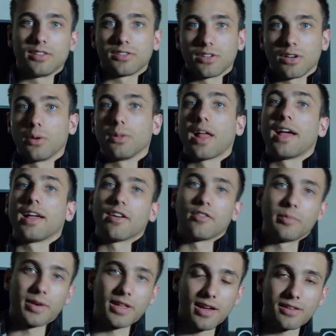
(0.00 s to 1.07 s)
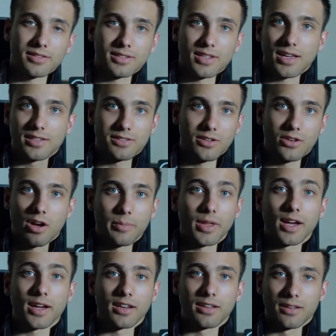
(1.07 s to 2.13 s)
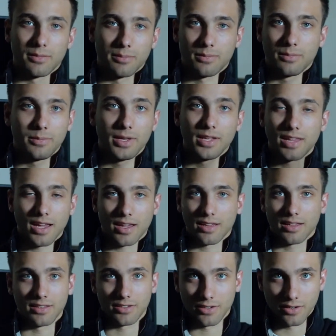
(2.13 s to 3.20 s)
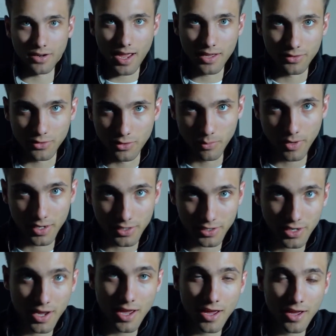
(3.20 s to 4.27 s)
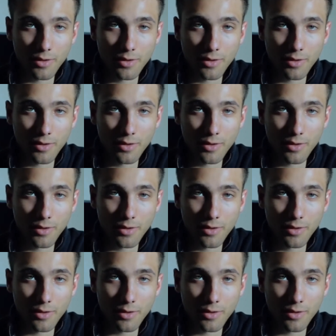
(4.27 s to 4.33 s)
So like everybody else says, I'm not gonna beat that into your head too much